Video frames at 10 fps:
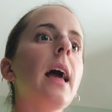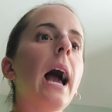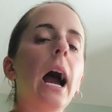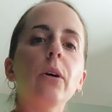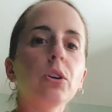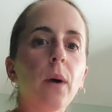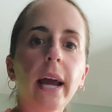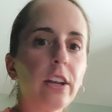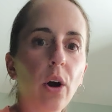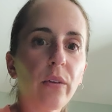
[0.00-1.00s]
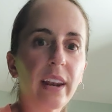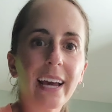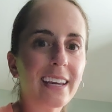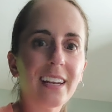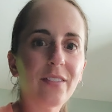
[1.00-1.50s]
how do I know that
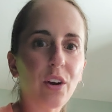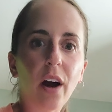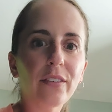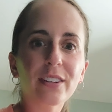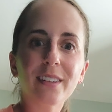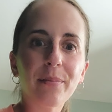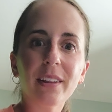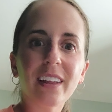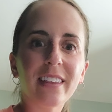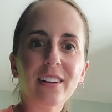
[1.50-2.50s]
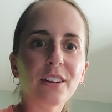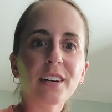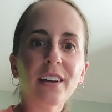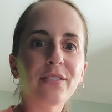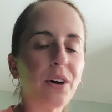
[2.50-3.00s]
I can even offer something that they're
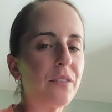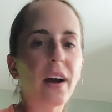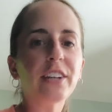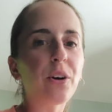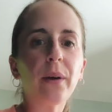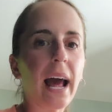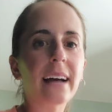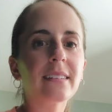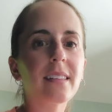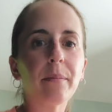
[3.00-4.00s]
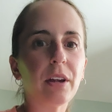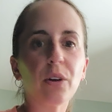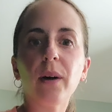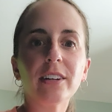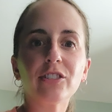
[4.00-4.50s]
looking for if I don't ask them their
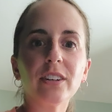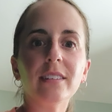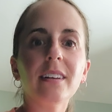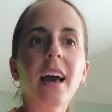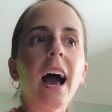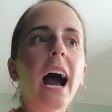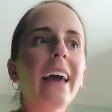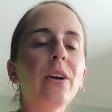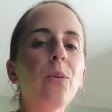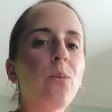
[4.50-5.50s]
questions? I don't